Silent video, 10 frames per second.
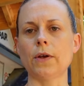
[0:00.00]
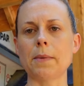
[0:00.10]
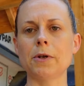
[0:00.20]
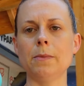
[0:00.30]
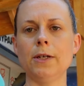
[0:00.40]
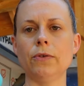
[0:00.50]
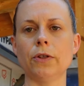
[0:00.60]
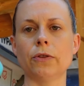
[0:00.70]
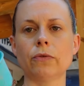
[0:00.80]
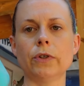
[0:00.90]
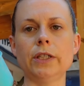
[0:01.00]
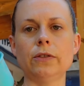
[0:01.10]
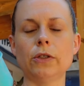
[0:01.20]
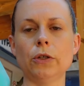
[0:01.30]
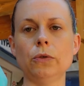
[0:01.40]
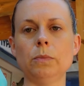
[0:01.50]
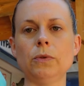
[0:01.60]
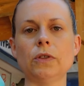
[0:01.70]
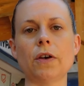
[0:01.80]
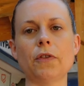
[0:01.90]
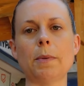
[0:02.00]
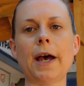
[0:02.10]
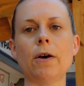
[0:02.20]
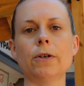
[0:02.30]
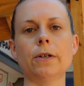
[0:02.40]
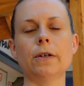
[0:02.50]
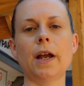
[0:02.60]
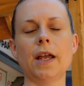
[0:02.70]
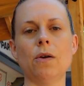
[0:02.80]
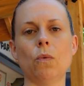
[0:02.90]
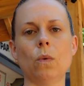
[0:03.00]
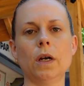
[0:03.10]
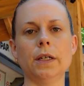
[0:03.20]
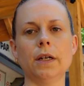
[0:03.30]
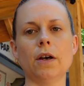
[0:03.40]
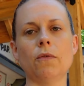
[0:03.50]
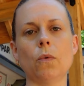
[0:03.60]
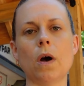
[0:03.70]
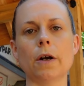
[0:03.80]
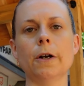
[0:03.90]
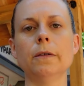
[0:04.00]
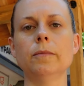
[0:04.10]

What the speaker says: I'm going to be using 3 scoops of the powder and 1 of water.